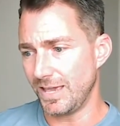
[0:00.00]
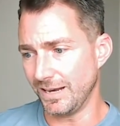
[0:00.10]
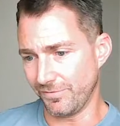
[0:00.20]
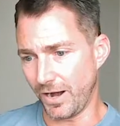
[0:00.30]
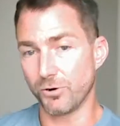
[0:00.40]

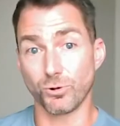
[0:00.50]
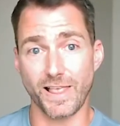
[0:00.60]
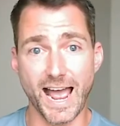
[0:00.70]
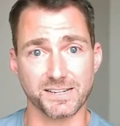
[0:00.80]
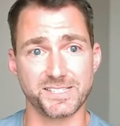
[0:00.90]
in a very
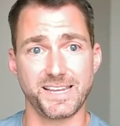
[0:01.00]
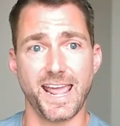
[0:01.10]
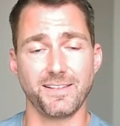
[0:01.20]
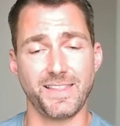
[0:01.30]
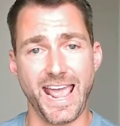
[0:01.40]
relaxed
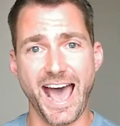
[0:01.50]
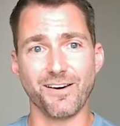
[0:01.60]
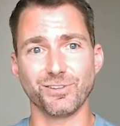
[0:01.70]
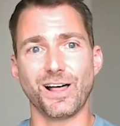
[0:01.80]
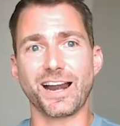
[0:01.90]
state, they
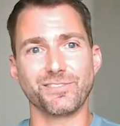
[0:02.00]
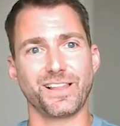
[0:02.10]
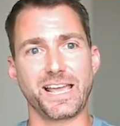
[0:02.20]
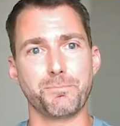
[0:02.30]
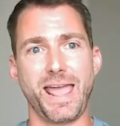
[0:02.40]
have a lot of,
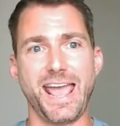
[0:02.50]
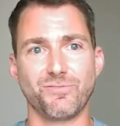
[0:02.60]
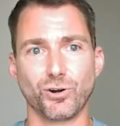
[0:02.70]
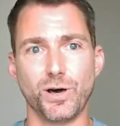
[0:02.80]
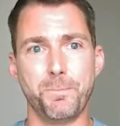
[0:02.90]
like,
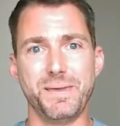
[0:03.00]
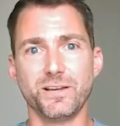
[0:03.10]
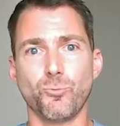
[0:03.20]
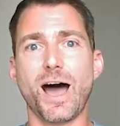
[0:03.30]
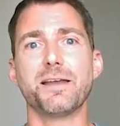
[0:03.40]
behavioral, a
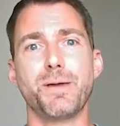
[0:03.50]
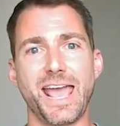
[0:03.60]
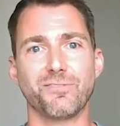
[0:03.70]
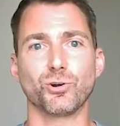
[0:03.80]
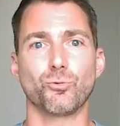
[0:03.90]
big wide
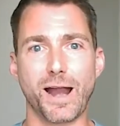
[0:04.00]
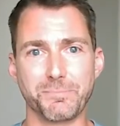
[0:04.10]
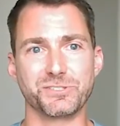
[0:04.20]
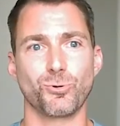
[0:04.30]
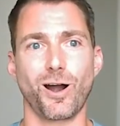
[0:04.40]
behavioral
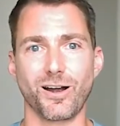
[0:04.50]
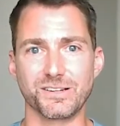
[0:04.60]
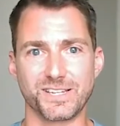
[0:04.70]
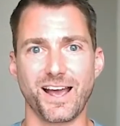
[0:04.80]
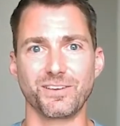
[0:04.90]
repertoire
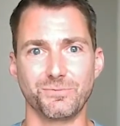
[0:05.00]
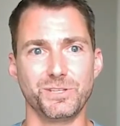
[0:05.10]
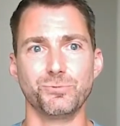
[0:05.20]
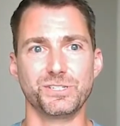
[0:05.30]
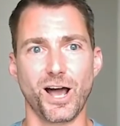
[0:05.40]
is how
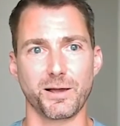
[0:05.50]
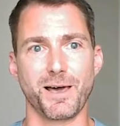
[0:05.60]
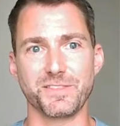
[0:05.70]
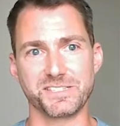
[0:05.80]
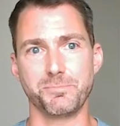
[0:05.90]
you would talk
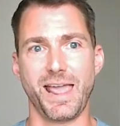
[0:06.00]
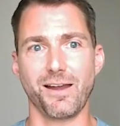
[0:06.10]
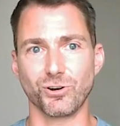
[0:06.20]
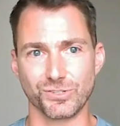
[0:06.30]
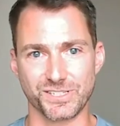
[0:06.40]
about this in
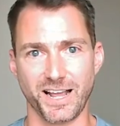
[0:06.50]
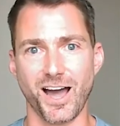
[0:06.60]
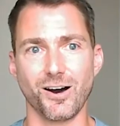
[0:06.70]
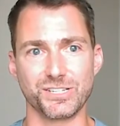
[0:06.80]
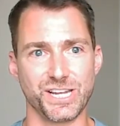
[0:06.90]
behavioral
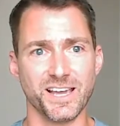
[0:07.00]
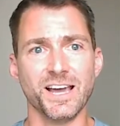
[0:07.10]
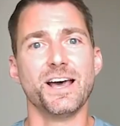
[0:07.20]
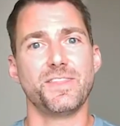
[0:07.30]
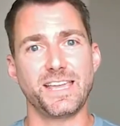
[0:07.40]
psychology.
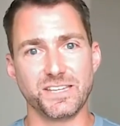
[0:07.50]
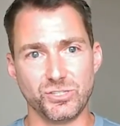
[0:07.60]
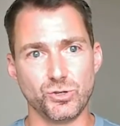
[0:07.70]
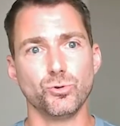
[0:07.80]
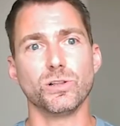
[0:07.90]
They can
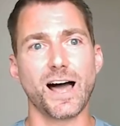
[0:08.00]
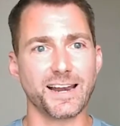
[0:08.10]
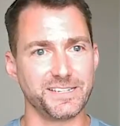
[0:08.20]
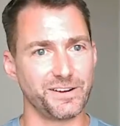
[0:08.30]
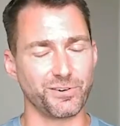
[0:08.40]
do a
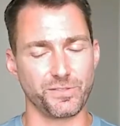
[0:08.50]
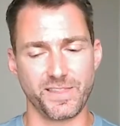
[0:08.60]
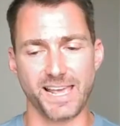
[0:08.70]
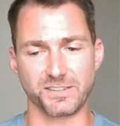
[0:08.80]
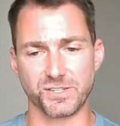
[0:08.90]
lot of different
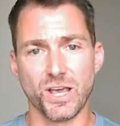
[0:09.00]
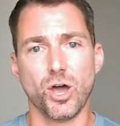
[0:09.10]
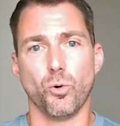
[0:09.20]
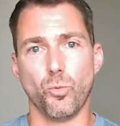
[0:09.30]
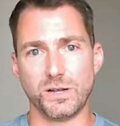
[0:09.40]
things.
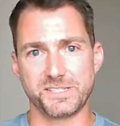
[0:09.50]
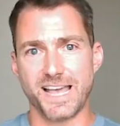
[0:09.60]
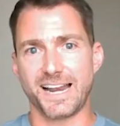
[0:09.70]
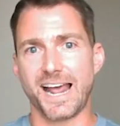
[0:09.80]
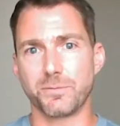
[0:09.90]
Once
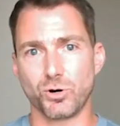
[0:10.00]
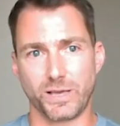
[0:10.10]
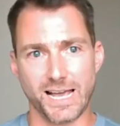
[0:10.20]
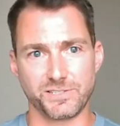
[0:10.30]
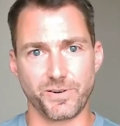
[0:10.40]
that animal
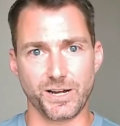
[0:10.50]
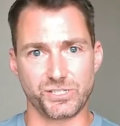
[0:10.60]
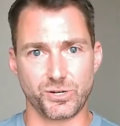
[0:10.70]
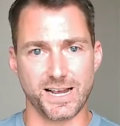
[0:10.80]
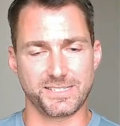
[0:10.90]
gets very
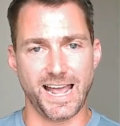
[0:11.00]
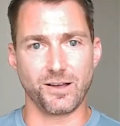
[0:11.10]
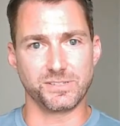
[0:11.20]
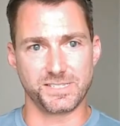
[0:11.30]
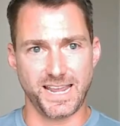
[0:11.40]
stressed
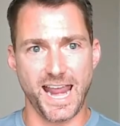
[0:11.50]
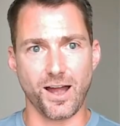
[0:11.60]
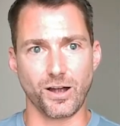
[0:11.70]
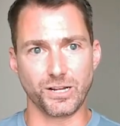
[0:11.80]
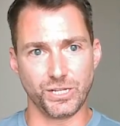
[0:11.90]
out and
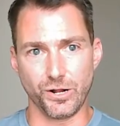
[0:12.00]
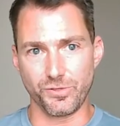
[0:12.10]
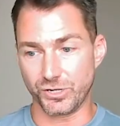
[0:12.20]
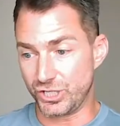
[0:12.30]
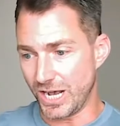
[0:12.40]
scared, you know,
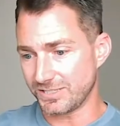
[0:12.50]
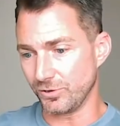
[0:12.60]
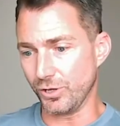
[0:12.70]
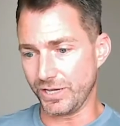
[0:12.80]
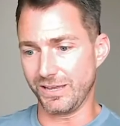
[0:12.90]
they're
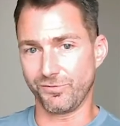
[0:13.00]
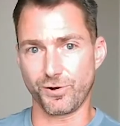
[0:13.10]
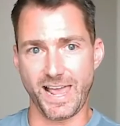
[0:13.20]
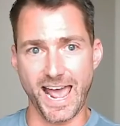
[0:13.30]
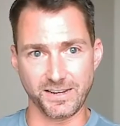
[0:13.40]
just looking for
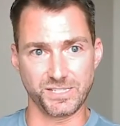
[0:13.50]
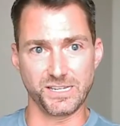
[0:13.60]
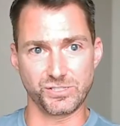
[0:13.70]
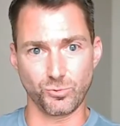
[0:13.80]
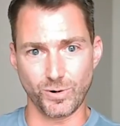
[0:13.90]
the
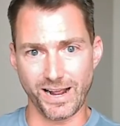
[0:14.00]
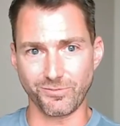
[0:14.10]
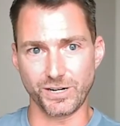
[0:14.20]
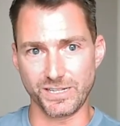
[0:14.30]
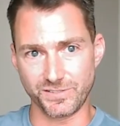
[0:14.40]
exits or
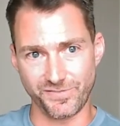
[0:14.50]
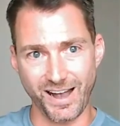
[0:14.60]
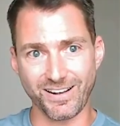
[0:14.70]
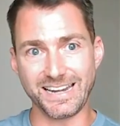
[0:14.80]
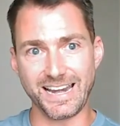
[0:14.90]
whatever it is,
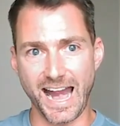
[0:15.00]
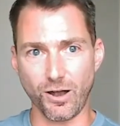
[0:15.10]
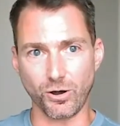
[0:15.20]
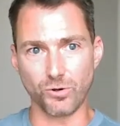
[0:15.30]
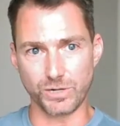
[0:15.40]
very
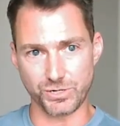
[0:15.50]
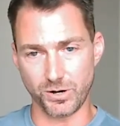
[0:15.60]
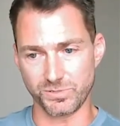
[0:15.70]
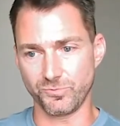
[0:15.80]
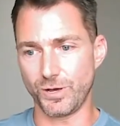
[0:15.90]
narrow in
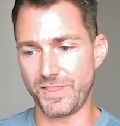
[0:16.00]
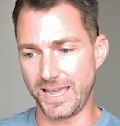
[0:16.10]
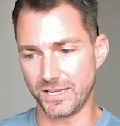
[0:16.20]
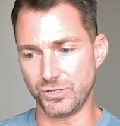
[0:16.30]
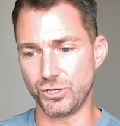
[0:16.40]
terms of what they
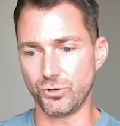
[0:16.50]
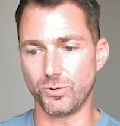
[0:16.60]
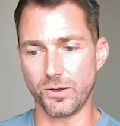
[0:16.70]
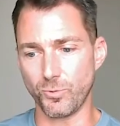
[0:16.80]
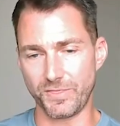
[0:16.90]
can do
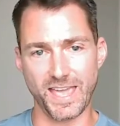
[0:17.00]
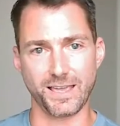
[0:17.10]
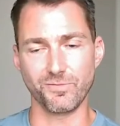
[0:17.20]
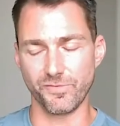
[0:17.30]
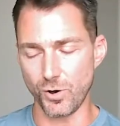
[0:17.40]
and what they
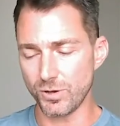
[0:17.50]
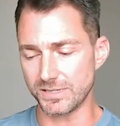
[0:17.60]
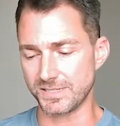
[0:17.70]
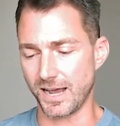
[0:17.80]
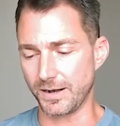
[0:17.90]
can
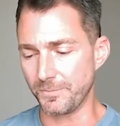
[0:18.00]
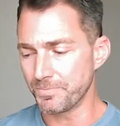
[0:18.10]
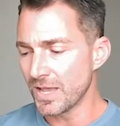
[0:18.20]
focus on.